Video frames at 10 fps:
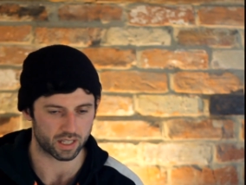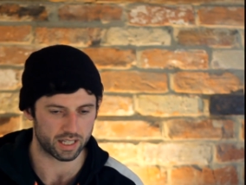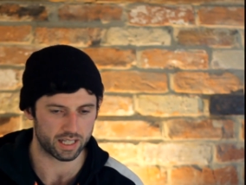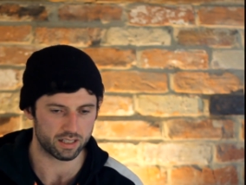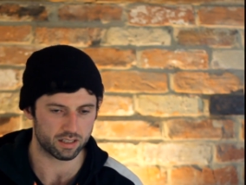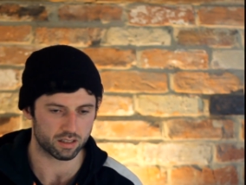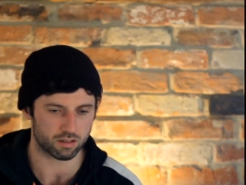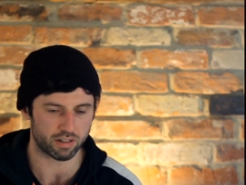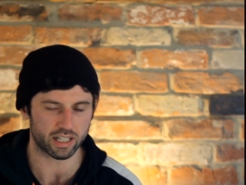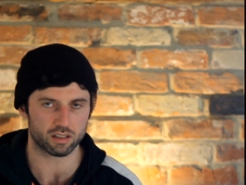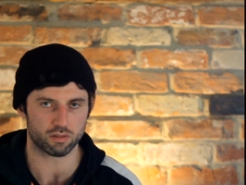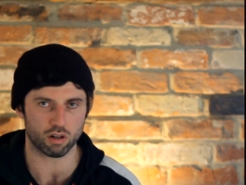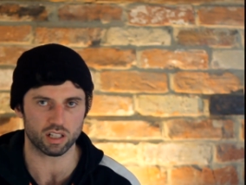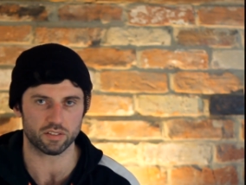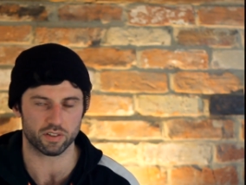in regular
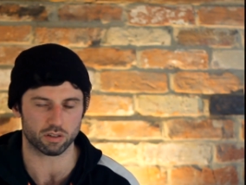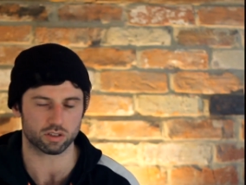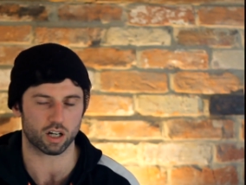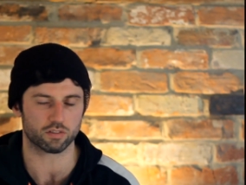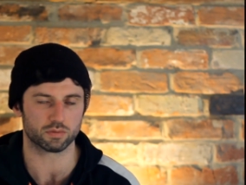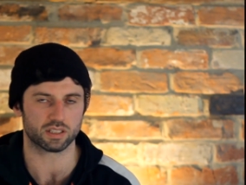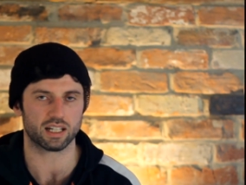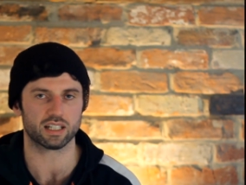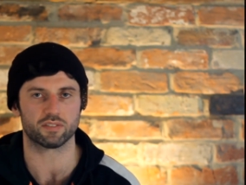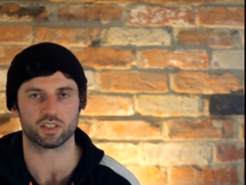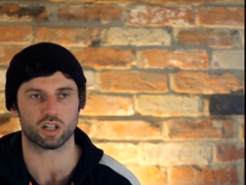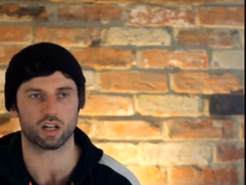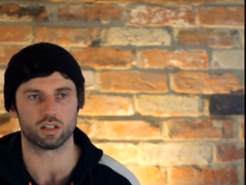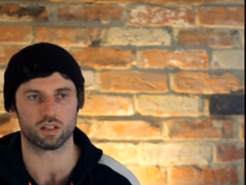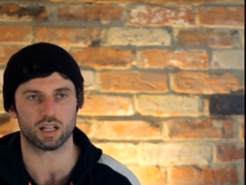rolling, if you don't start from standing, if you're
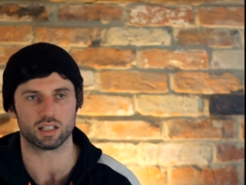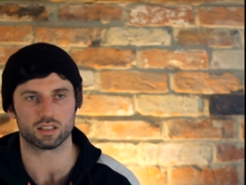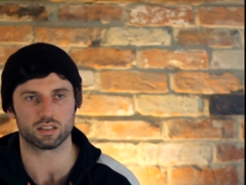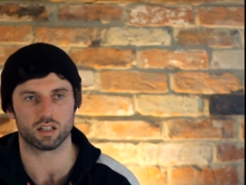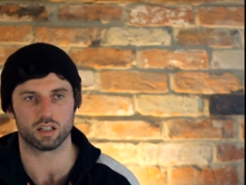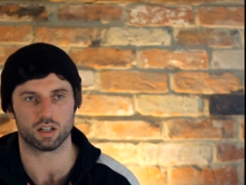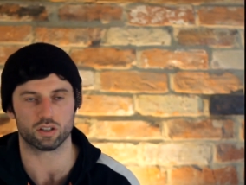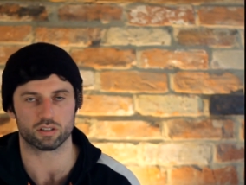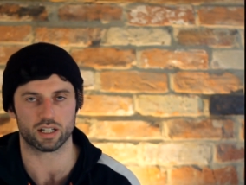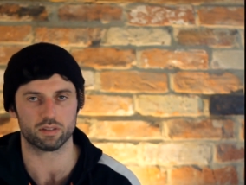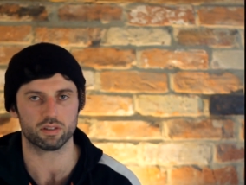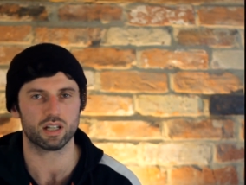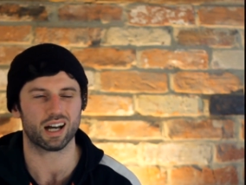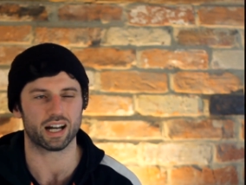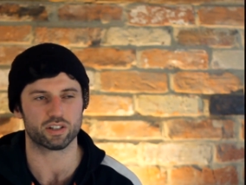starting on the ground,
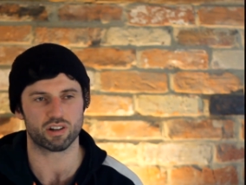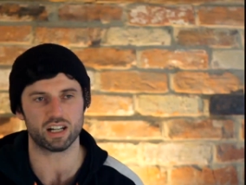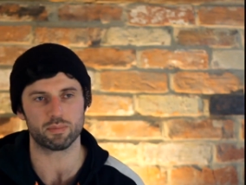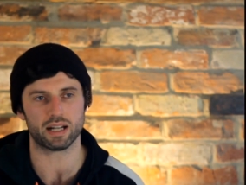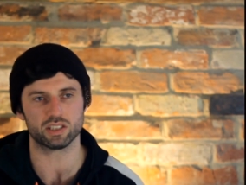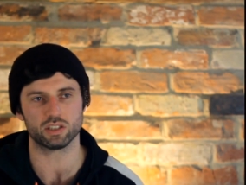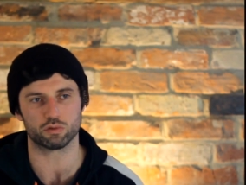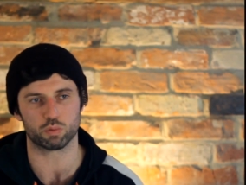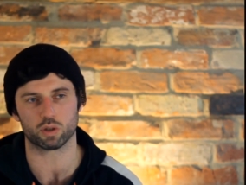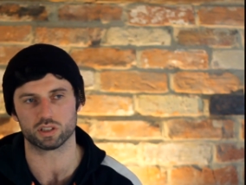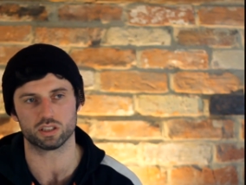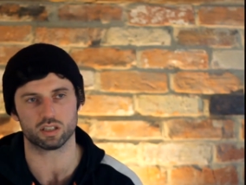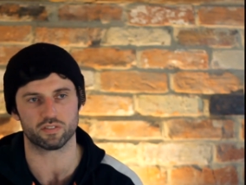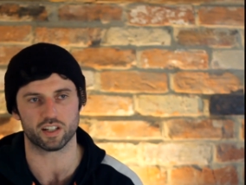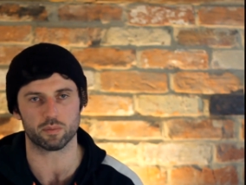I try and imagine you've walked into
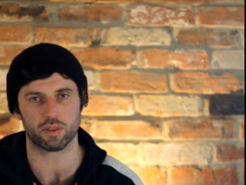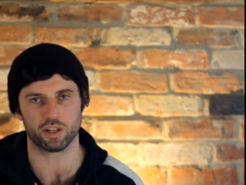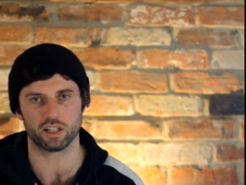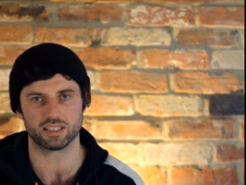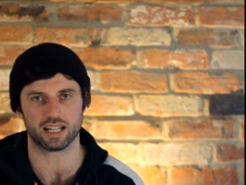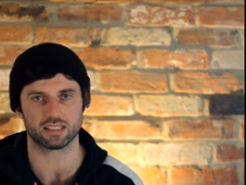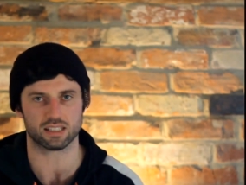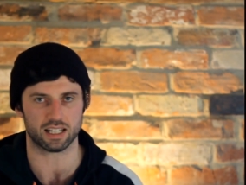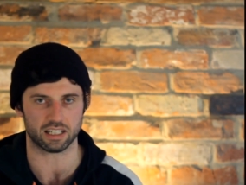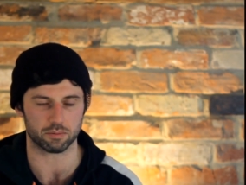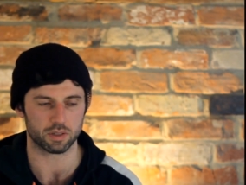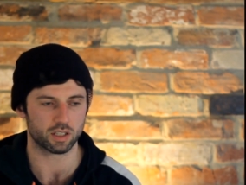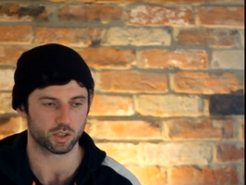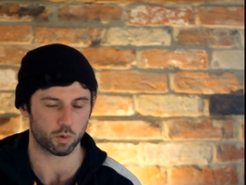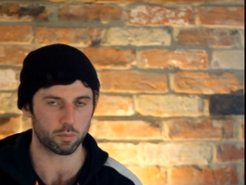the film 30 seconds late.
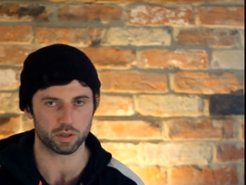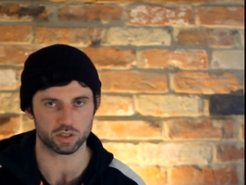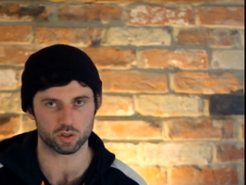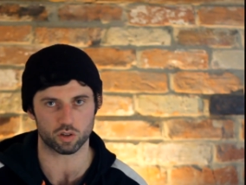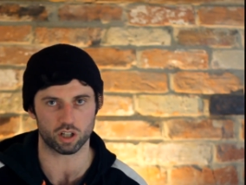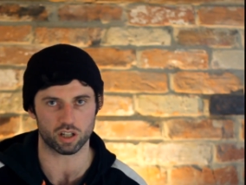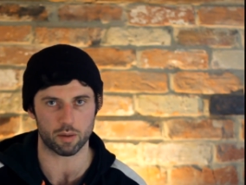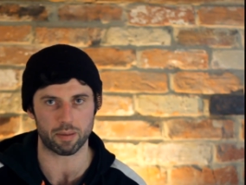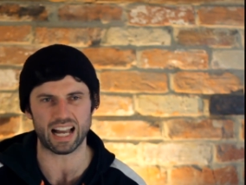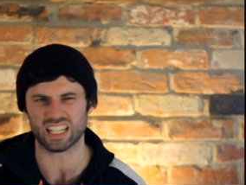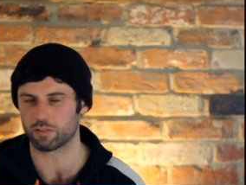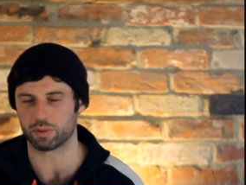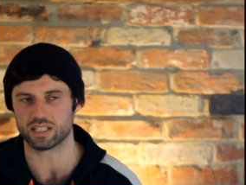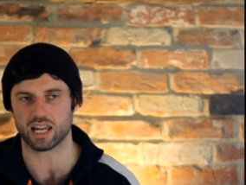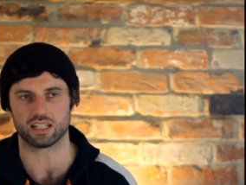So one person's already on their back, they've
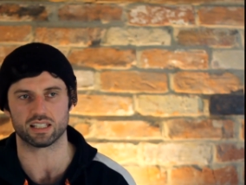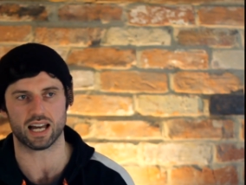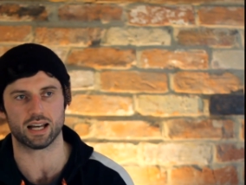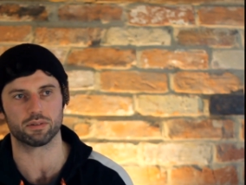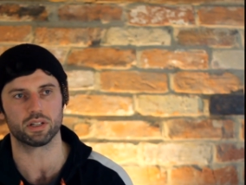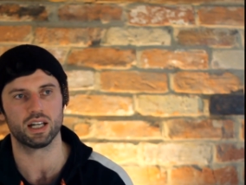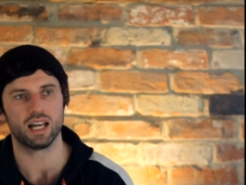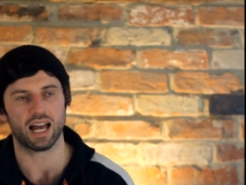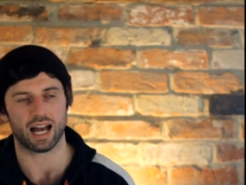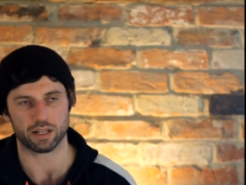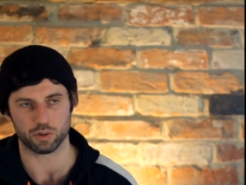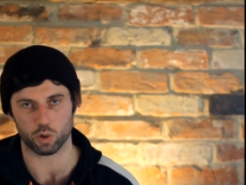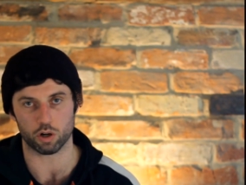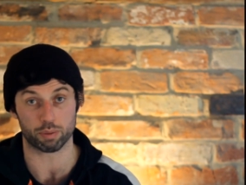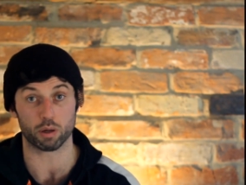been taken down, and
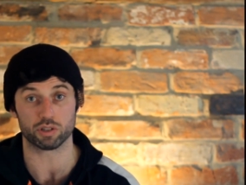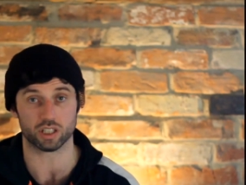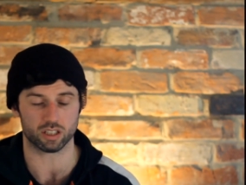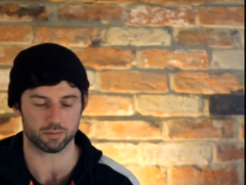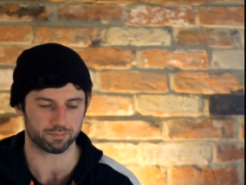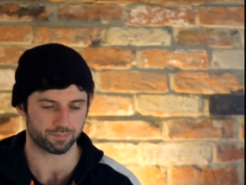you're approaching them.